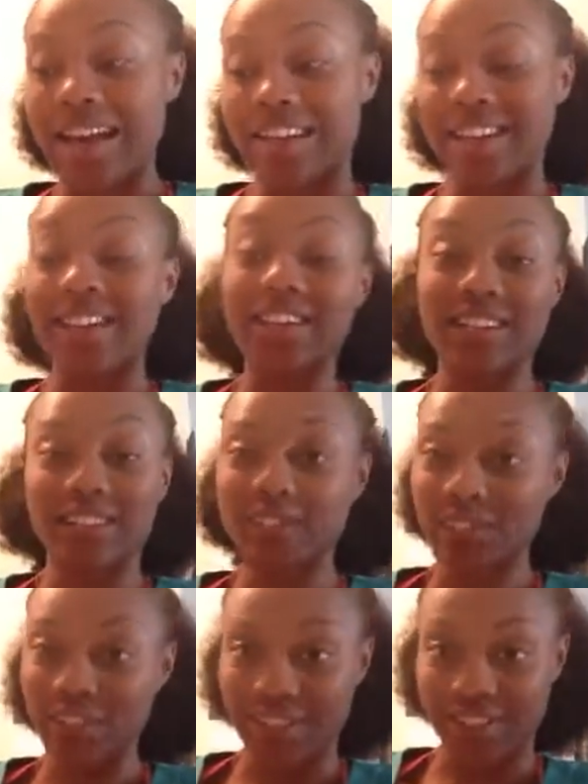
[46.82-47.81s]
a young
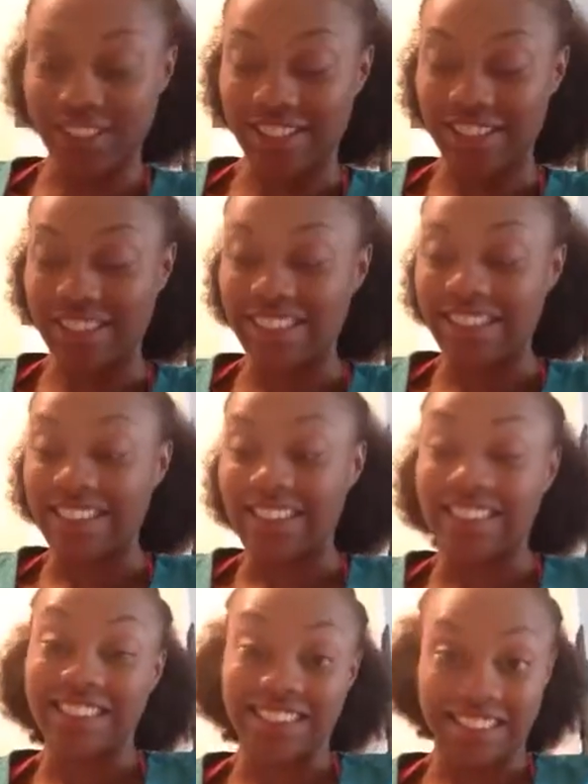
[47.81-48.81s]
country girl,
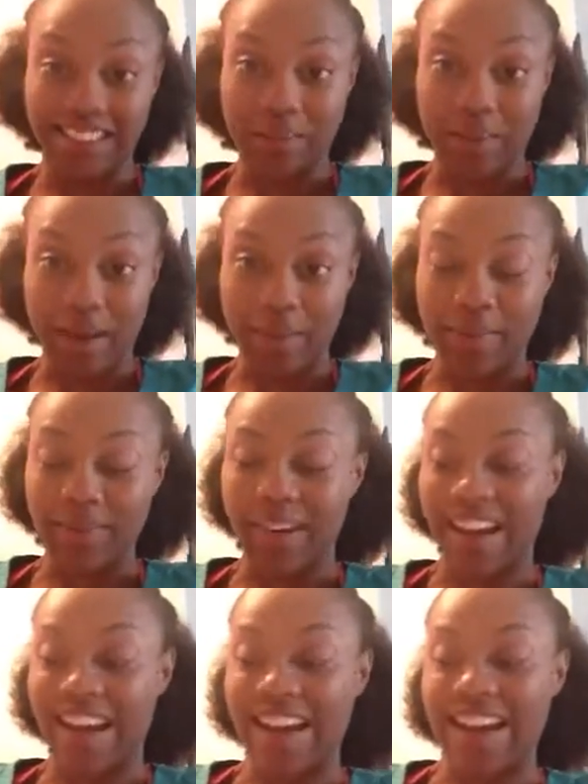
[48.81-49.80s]
it says in the Bible,
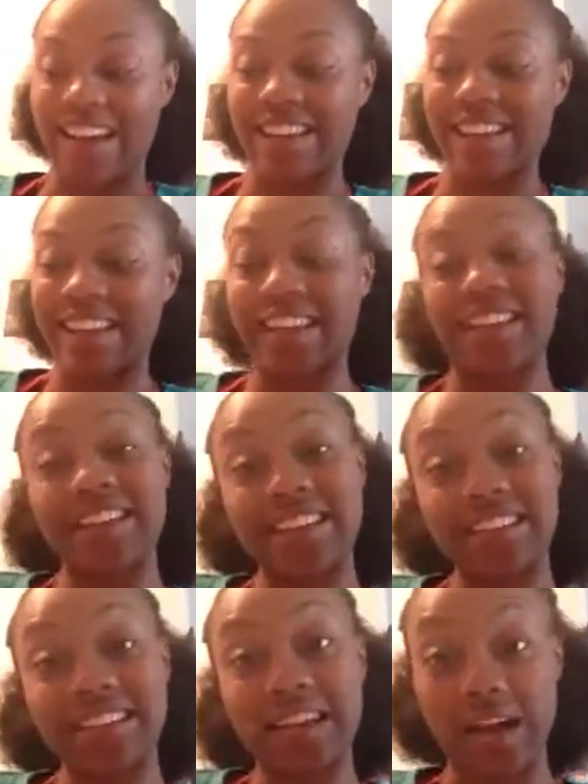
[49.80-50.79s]
and
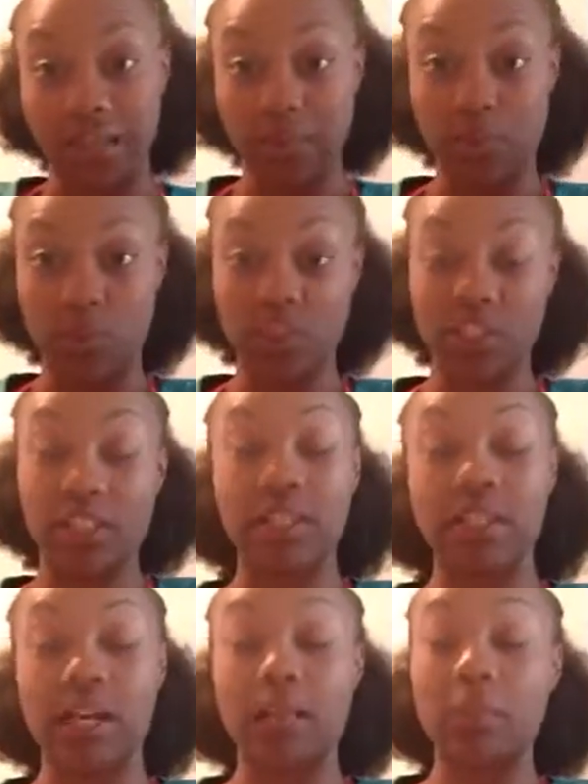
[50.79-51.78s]
King Solomon, which
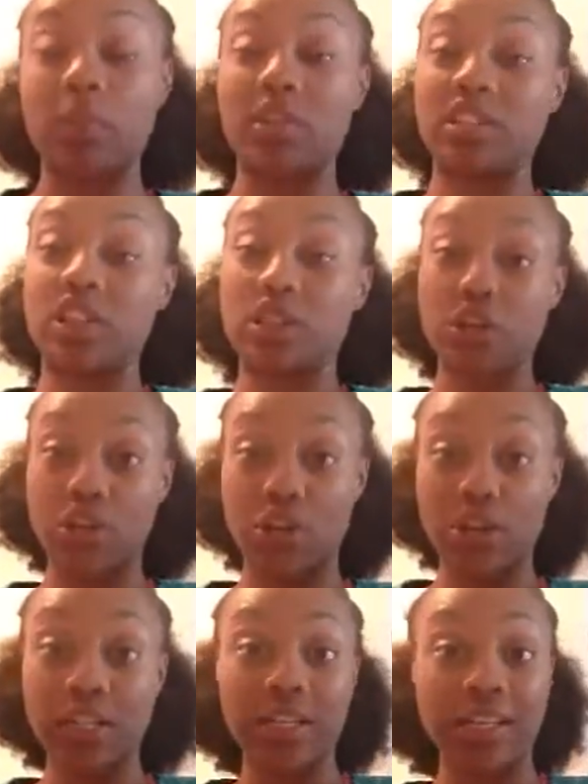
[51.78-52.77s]
King Solomon was the
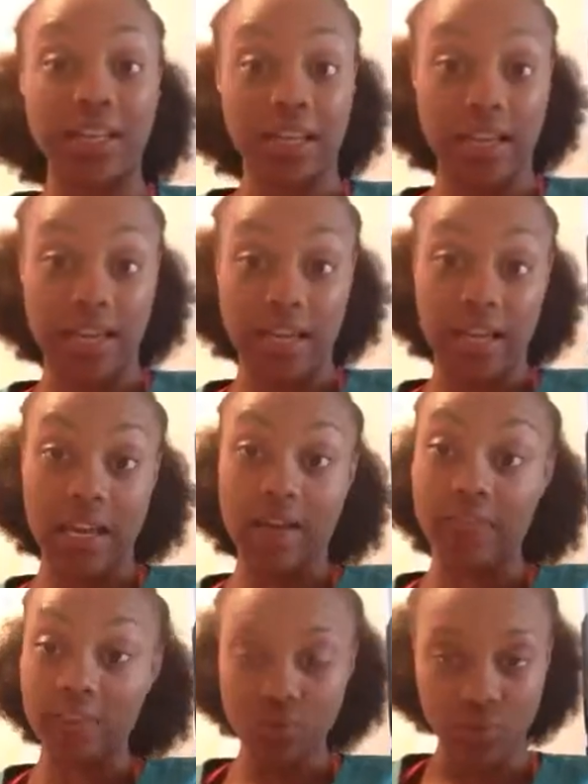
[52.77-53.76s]
third king
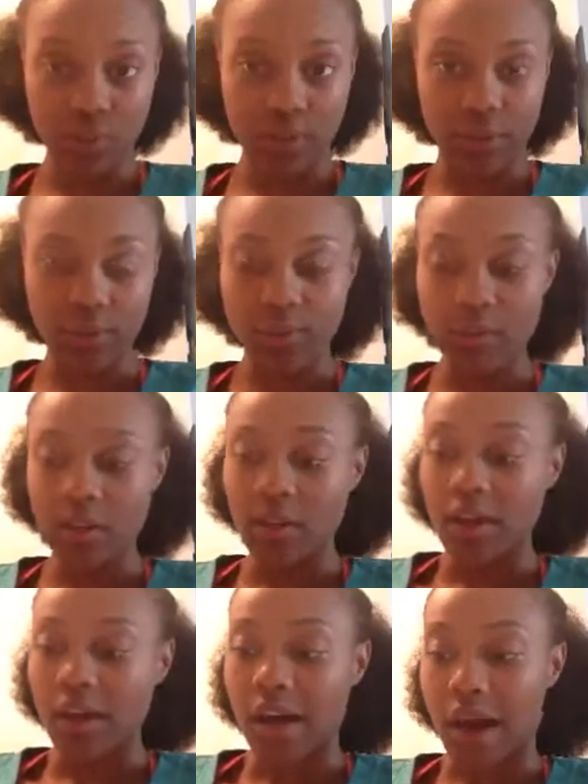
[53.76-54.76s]
of Israel.
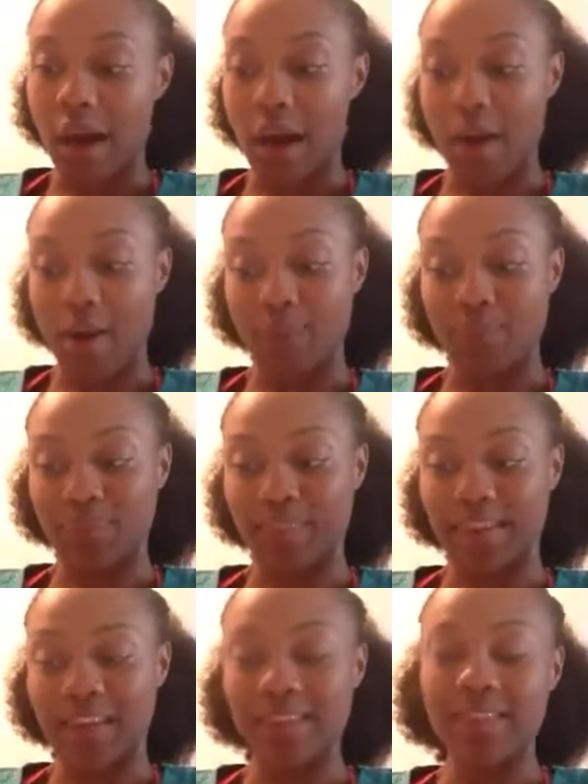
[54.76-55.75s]
And
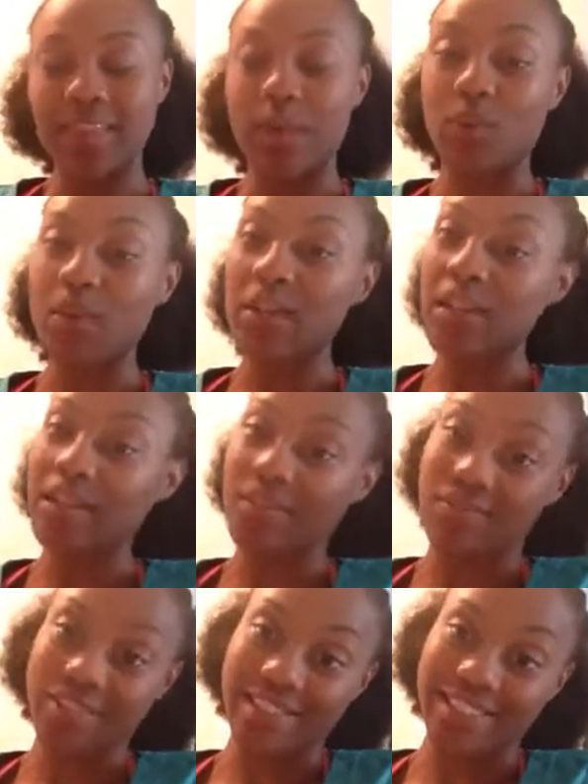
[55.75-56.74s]
they were
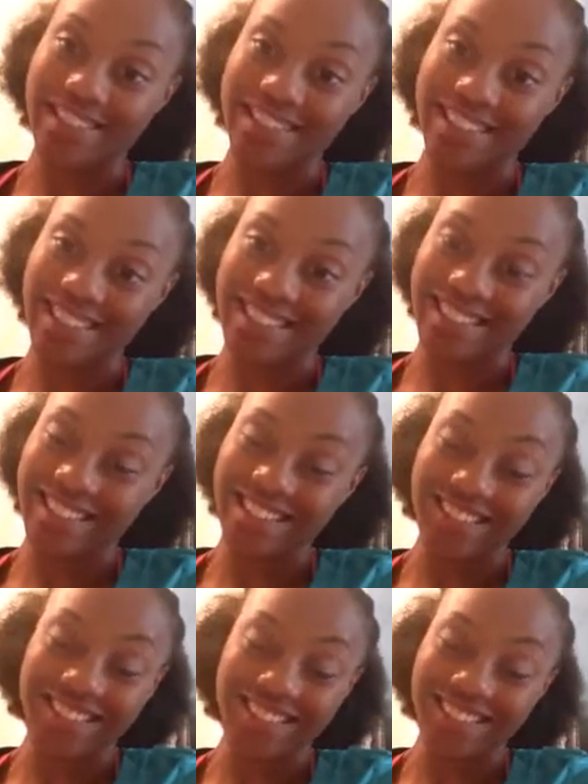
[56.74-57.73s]
lovers.
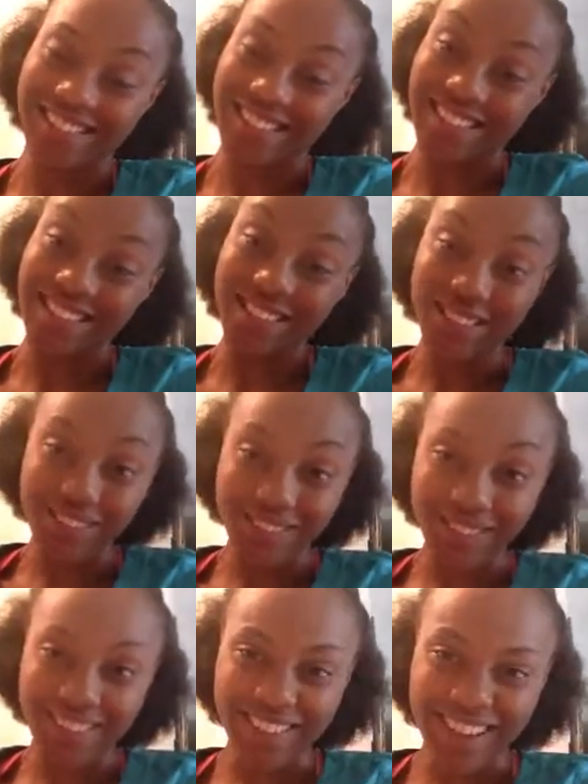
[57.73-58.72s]
Oh, that's so
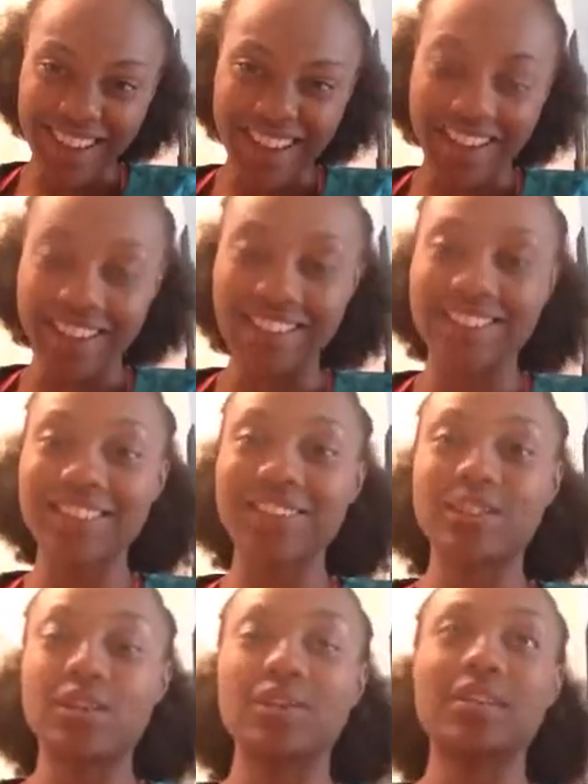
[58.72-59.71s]
sweet, right? And it
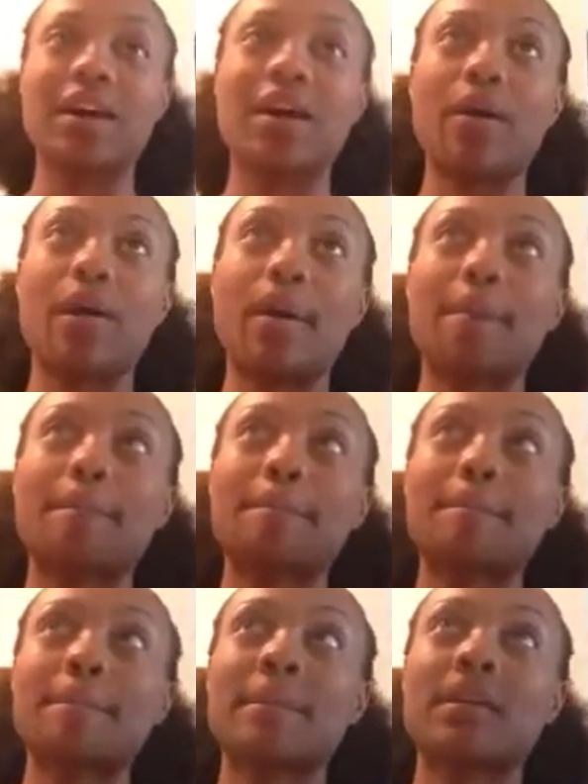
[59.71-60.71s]
just shows how
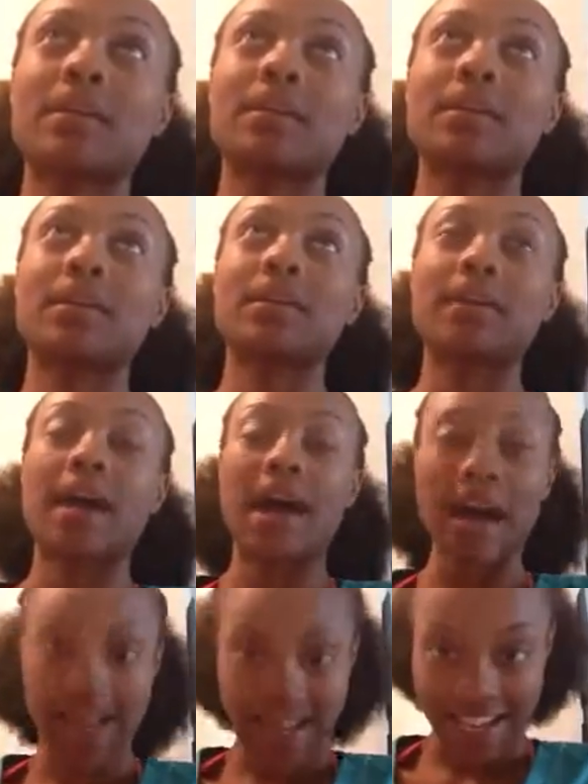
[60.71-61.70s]

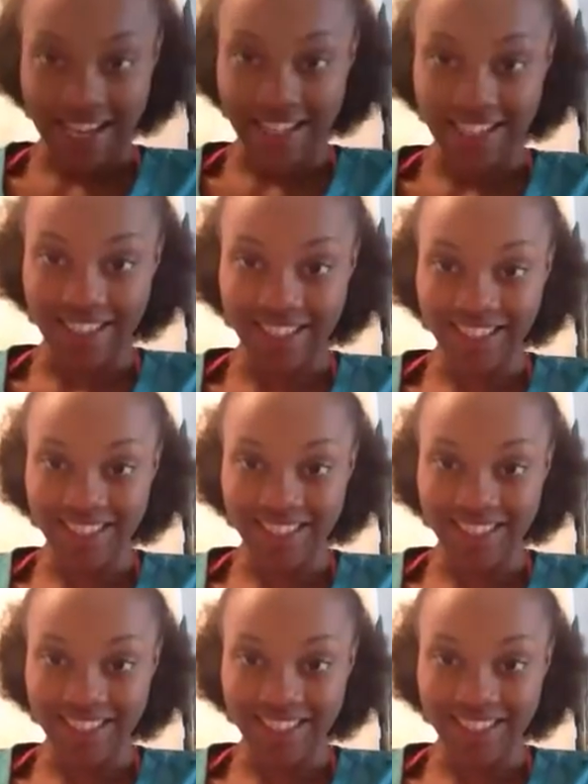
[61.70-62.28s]
God,